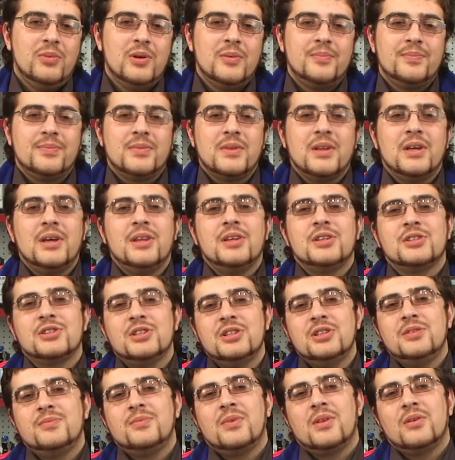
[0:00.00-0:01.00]
Let us solve
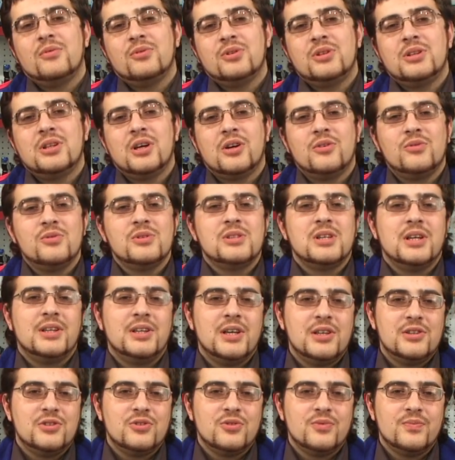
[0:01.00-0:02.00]
the next task.
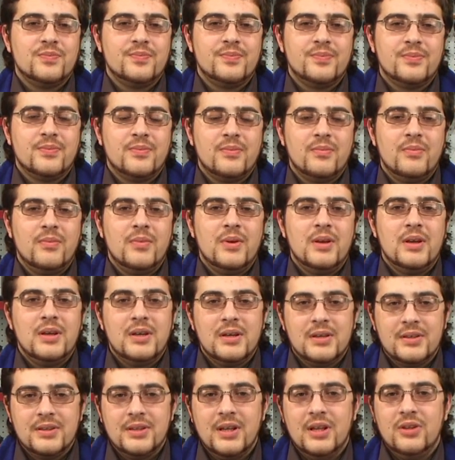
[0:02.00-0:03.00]
Given a
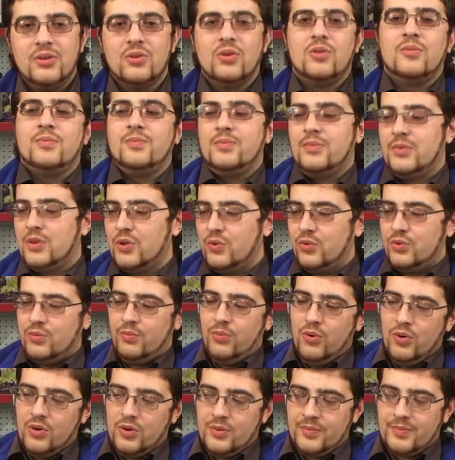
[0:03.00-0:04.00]
laptop without a COM
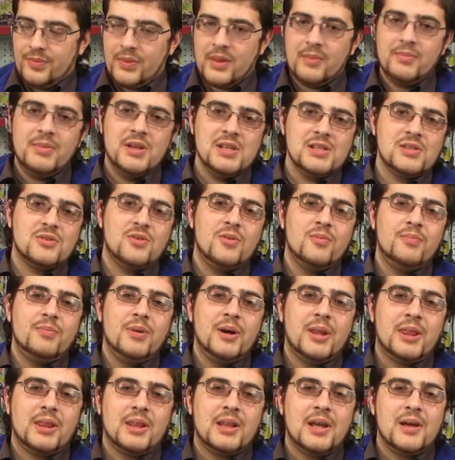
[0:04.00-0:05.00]
port and a
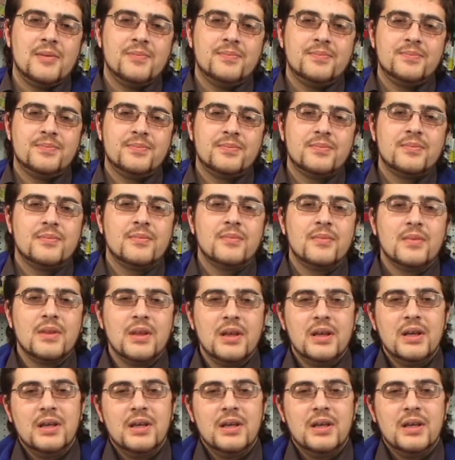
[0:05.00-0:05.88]
plane with a COM port,